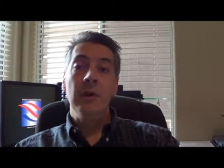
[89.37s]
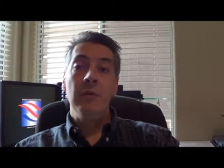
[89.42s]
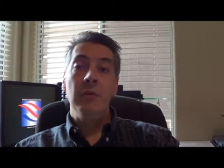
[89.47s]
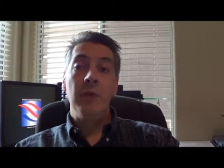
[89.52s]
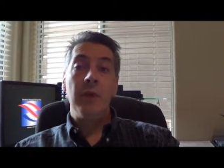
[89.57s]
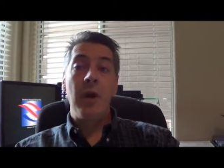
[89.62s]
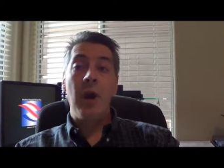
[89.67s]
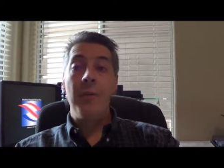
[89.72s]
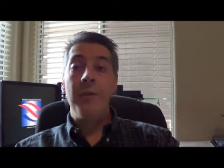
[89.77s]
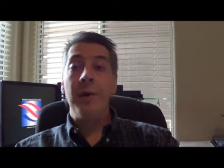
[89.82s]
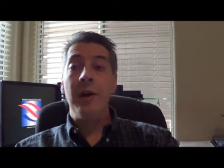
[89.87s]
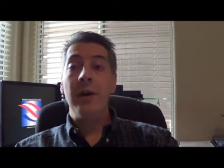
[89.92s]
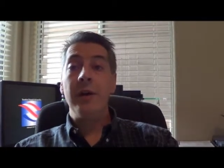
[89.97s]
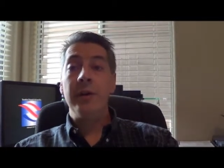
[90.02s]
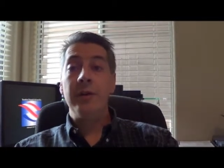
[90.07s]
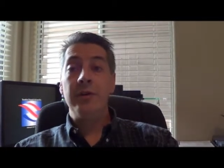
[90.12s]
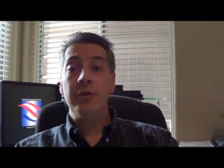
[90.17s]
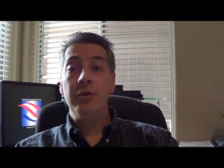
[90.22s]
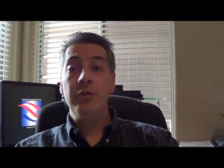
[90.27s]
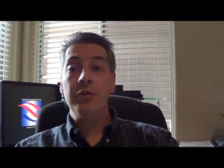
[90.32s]
We got
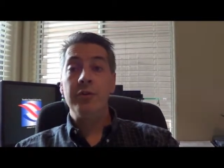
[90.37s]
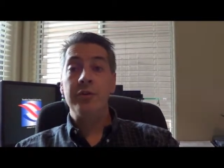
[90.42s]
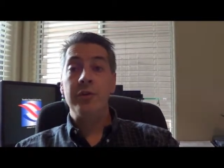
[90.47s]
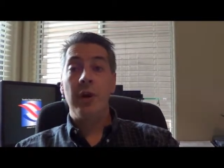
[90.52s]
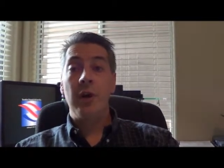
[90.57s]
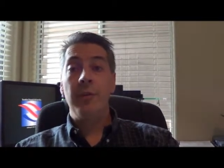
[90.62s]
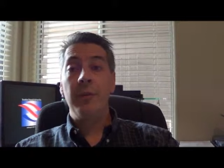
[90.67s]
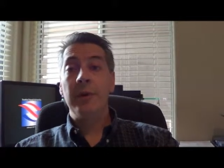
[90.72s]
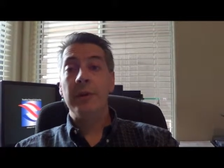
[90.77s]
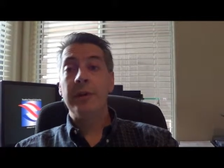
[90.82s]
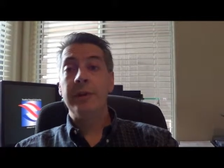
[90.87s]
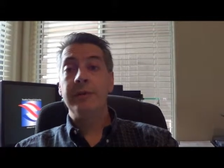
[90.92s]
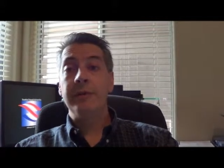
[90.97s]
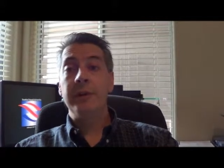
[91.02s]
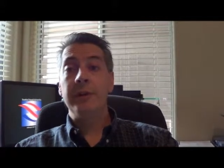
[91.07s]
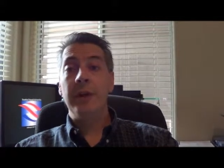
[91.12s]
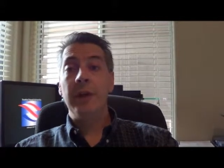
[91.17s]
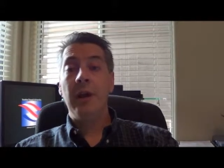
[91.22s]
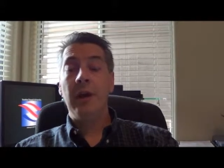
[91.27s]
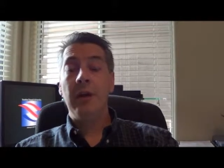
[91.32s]
married in Tucson but lived
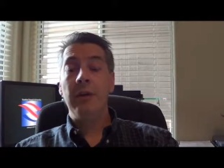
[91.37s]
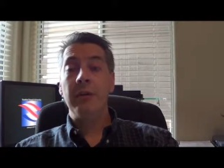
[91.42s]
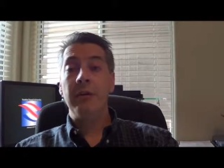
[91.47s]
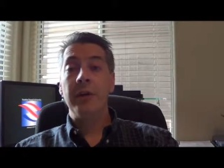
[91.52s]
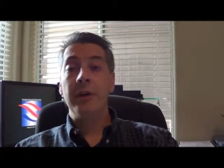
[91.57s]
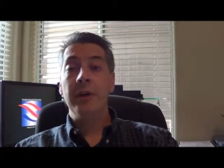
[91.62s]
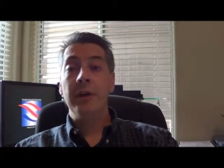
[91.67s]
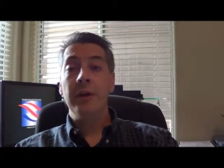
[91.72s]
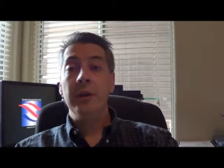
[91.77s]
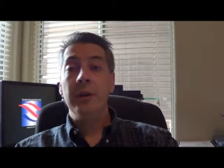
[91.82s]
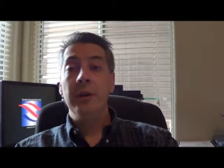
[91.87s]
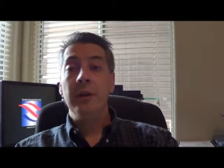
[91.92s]
in Calgary.